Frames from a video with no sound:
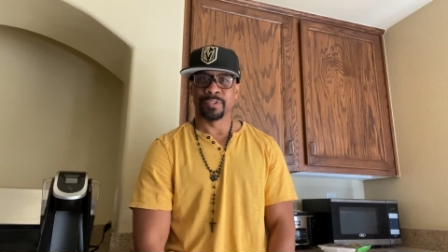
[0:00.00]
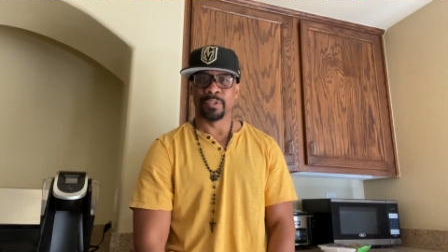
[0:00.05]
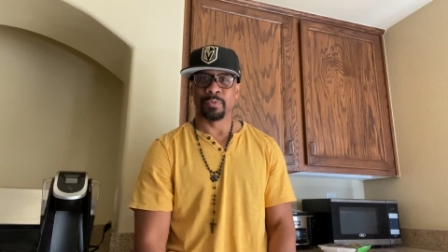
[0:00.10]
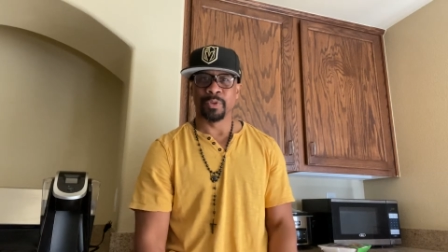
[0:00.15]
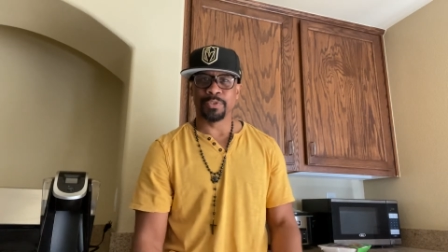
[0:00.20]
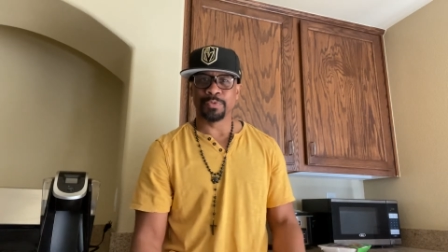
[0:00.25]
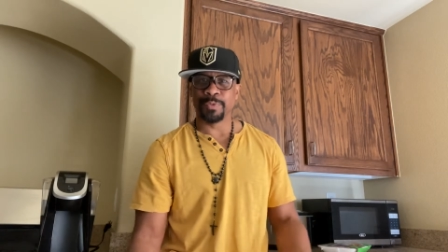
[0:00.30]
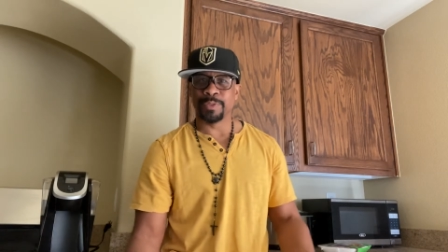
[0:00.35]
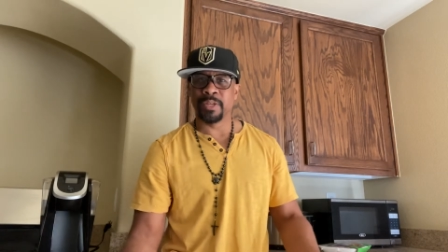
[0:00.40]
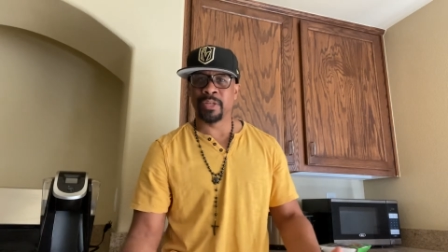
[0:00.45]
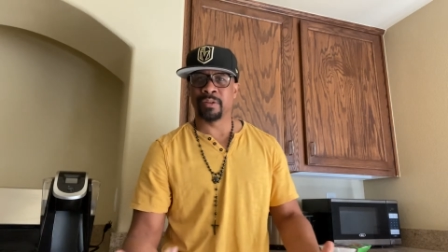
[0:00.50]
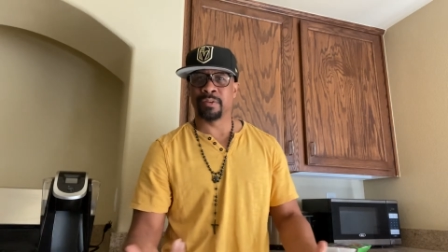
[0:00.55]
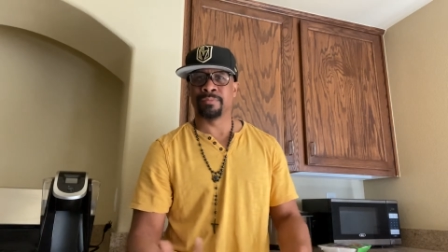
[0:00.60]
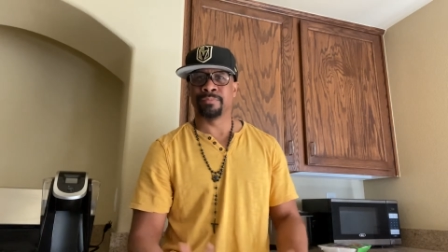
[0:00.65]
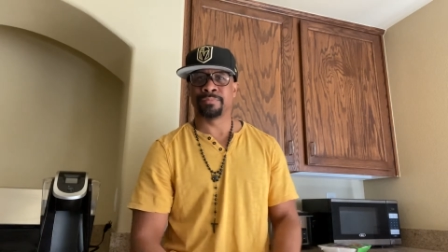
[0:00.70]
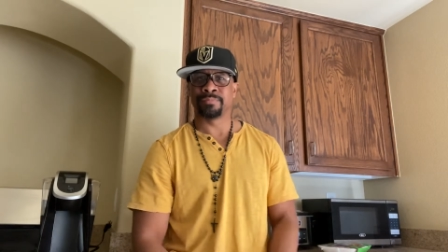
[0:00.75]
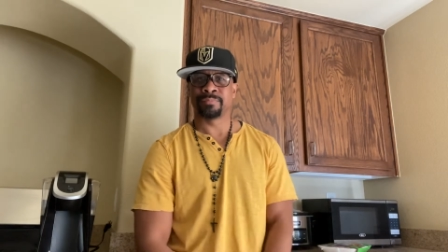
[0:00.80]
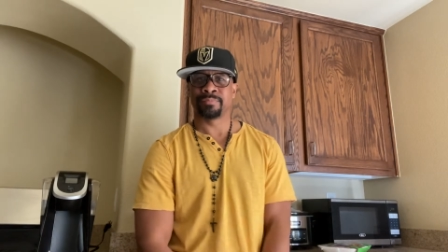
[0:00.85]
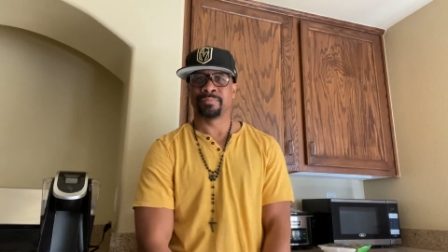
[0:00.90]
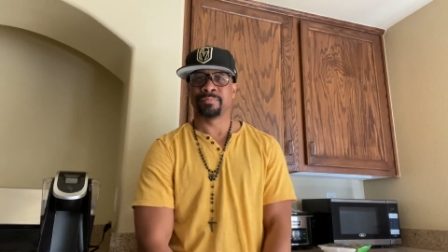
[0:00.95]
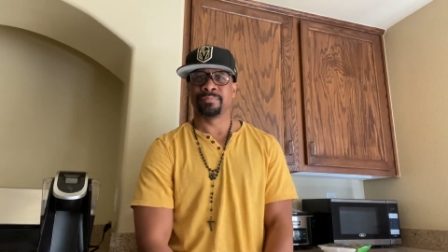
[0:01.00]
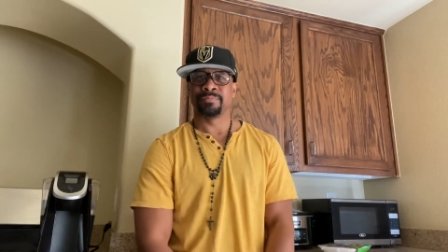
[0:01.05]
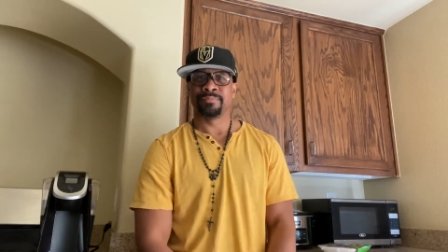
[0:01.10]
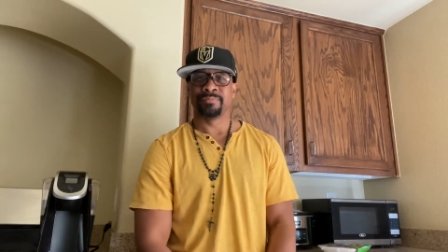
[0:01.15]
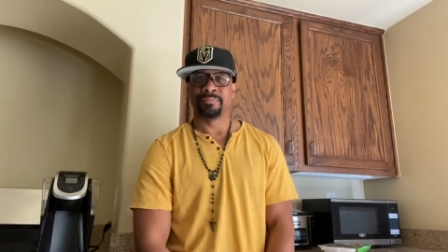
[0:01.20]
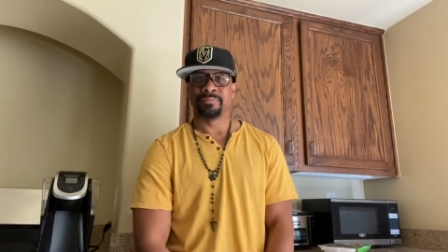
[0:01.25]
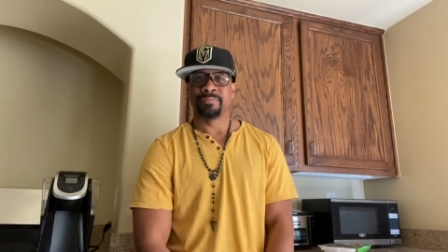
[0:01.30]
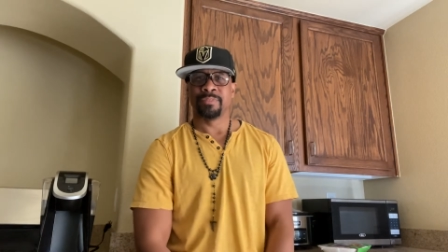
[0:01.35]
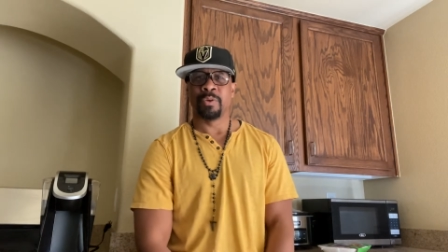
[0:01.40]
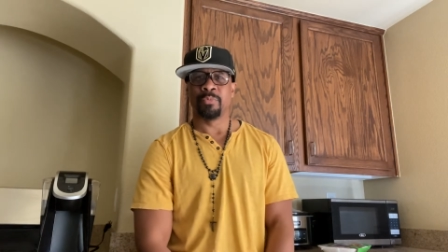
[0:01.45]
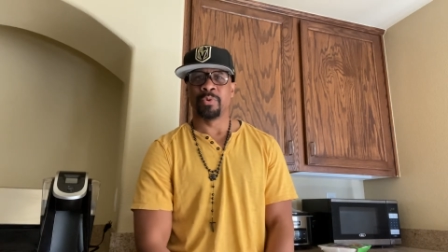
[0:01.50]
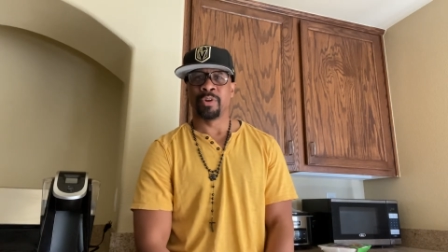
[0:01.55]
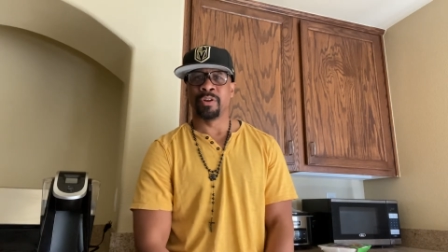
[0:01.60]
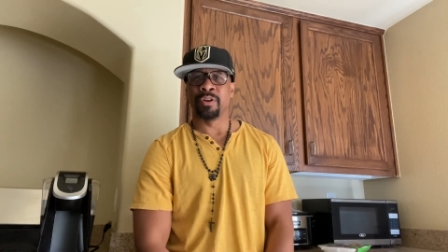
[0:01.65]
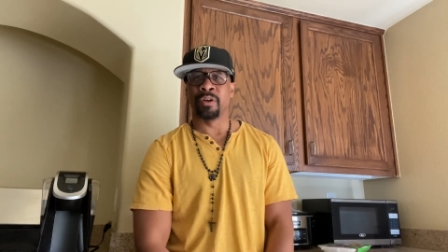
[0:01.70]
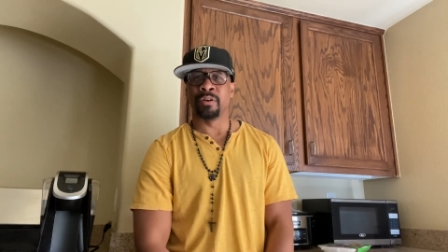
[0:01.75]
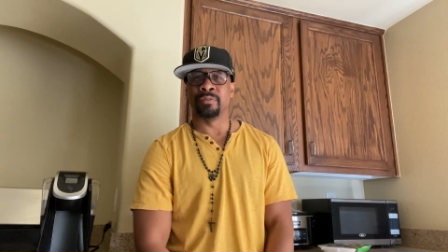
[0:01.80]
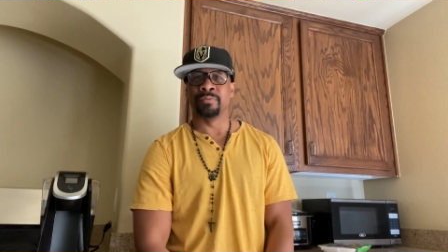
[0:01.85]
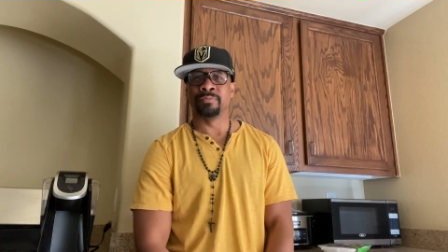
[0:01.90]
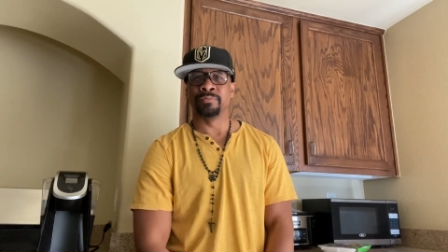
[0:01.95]
What's for dinner? I want to
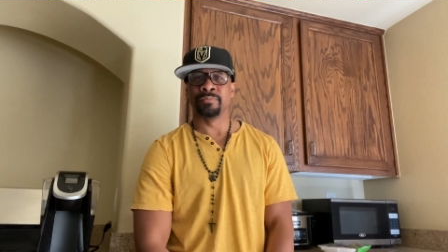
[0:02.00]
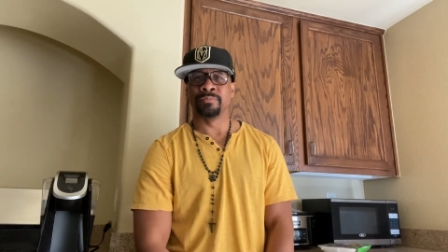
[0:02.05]
know.